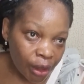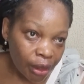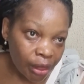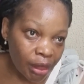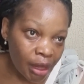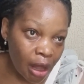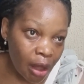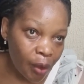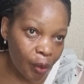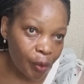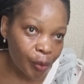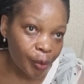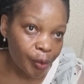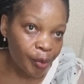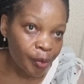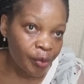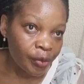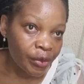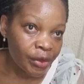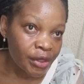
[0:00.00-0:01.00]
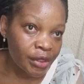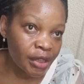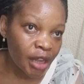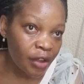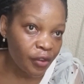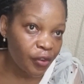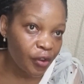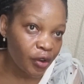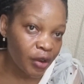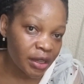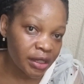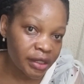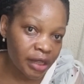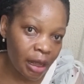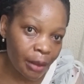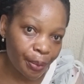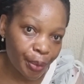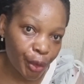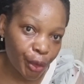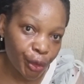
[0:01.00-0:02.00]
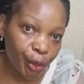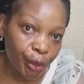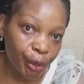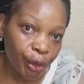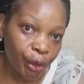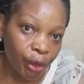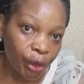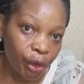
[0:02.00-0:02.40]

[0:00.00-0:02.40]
Now, take for example,